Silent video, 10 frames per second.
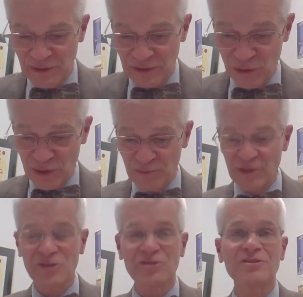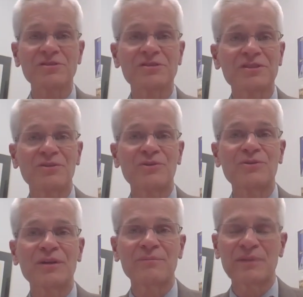court marshals,
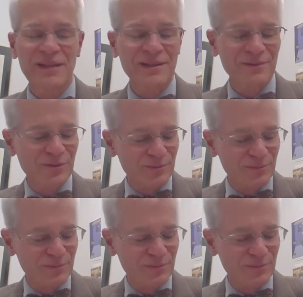not court